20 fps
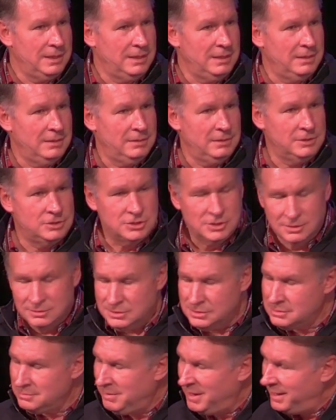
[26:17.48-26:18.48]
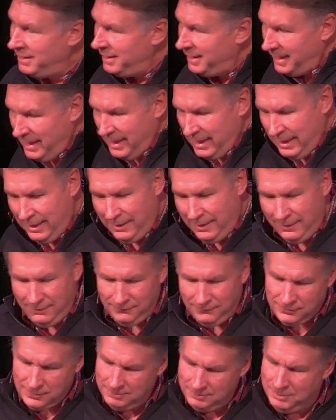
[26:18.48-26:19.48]
The church is about
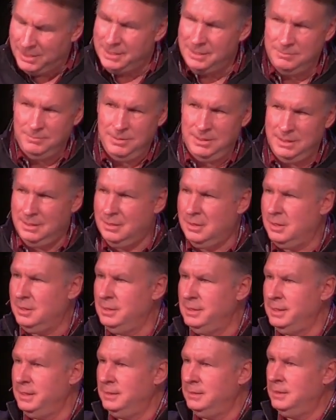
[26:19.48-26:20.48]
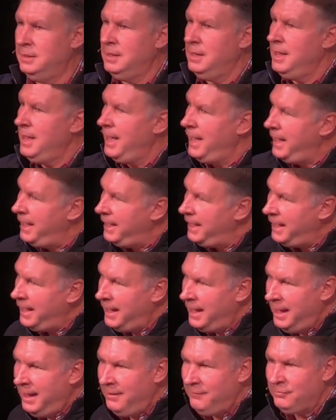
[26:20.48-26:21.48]
everybody being all in.
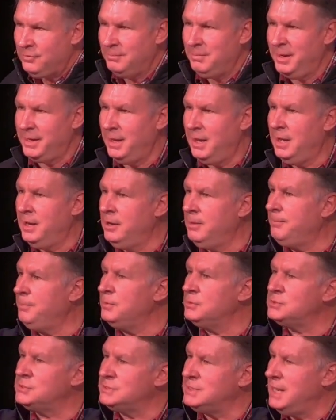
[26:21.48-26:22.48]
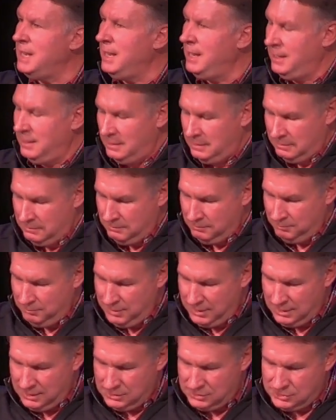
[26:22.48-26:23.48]
Everybody, 100%
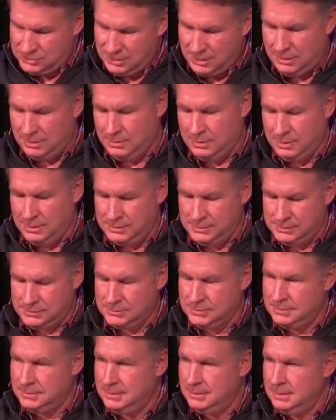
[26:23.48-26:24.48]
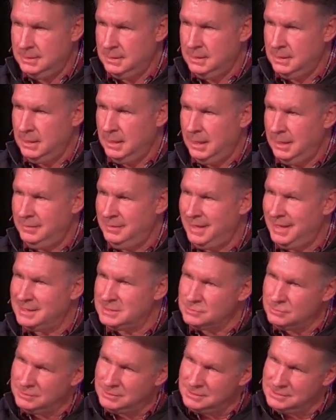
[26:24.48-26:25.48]
being generous. And
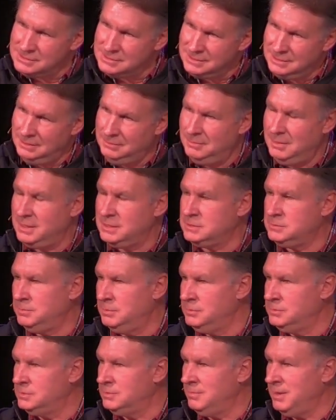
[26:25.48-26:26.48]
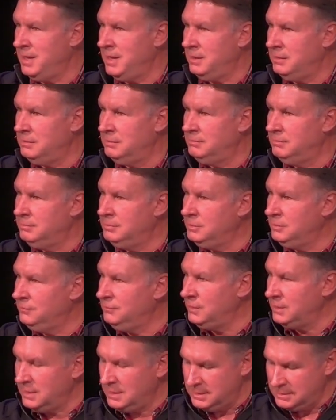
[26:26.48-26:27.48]
that's what this Team Expo is about,
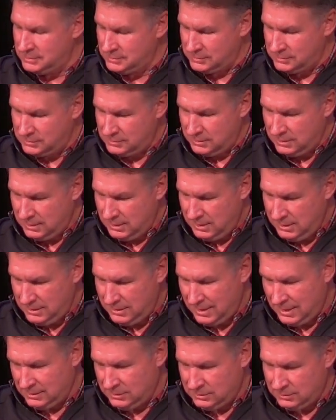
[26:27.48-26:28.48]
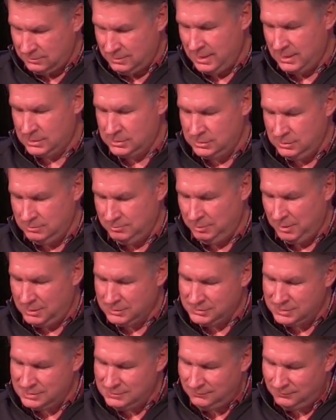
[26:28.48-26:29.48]
moving us in that direction. Paul
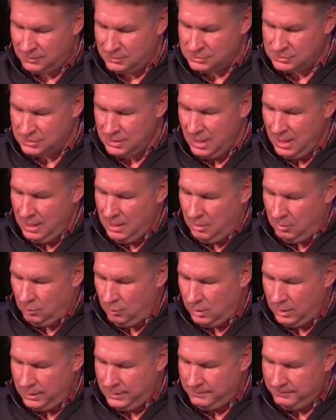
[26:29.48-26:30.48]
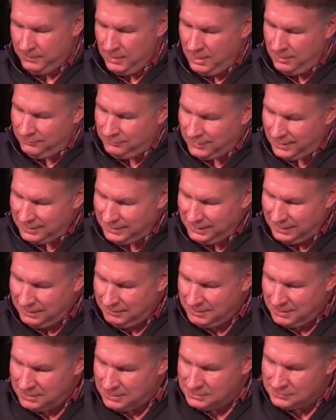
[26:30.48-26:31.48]
says in verse 1,
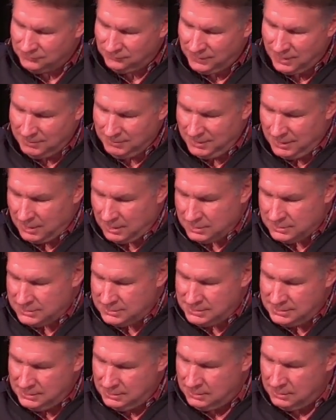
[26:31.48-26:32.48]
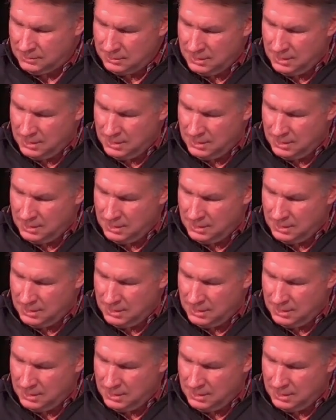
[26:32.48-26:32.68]
Philemon and his family are dear